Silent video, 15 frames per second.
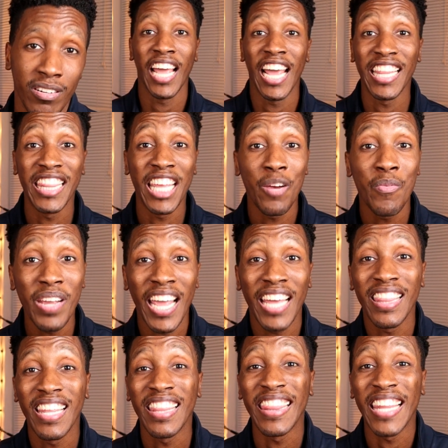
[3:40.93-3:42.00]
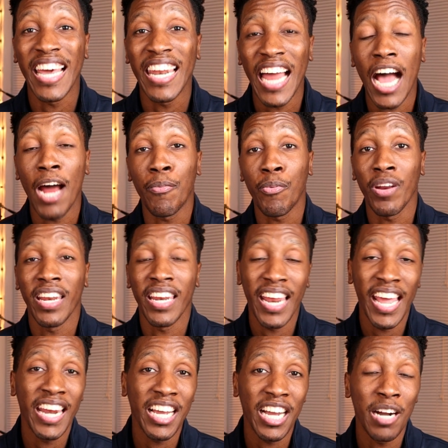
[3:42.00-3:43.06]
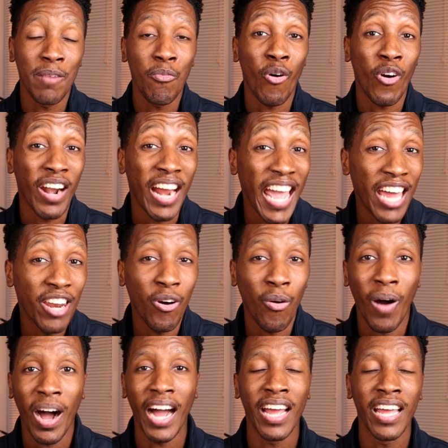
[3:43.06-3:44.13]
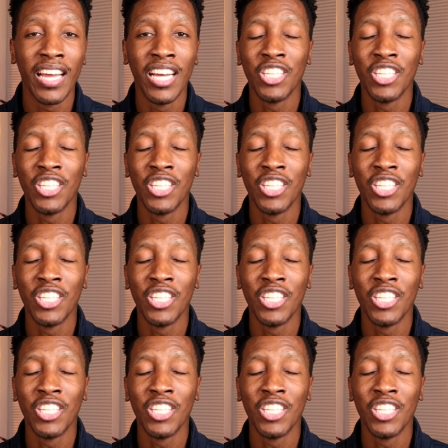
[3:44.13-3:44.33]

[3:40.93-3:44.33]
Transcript: And then we get the net operating income, or NOI.